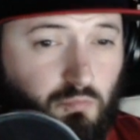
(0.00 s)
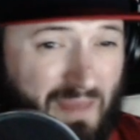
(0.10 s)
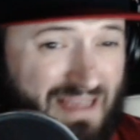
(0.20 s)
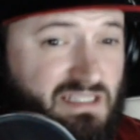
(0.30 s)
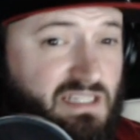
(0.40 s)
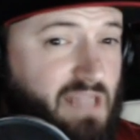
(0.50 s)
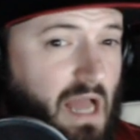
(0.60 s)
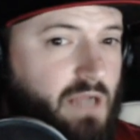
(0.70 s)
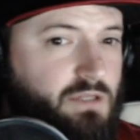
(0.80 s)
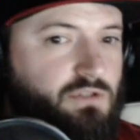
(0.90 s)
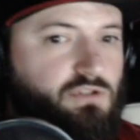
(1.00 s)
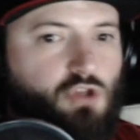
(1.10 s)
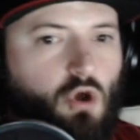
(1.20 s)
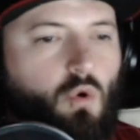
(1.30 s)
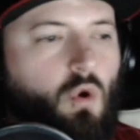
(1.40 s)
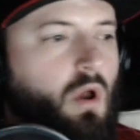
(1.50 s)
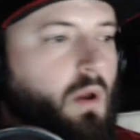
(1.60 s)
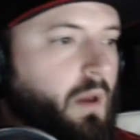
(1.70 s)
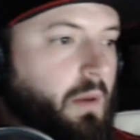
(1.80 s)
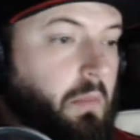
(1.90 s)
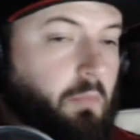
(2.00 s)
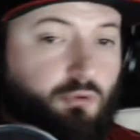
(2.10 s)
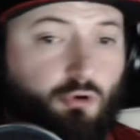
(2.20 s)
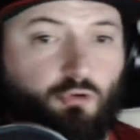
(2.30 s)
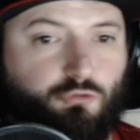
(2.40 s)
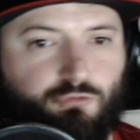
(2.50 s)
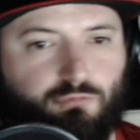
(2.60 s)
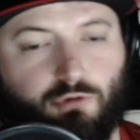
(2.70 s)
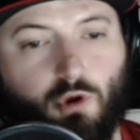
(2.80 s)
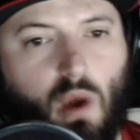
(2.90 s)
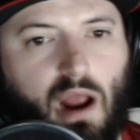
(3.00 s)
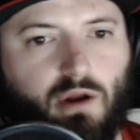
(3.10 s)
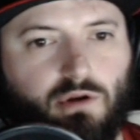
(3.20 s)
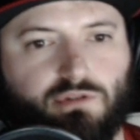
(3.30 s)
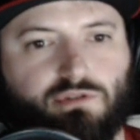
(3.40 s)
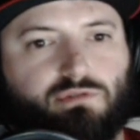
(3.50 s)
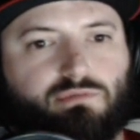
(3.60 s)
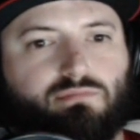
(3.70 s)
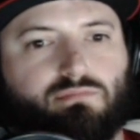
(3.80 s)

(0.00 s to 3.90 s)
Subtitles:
Basically, doctors, though proof requires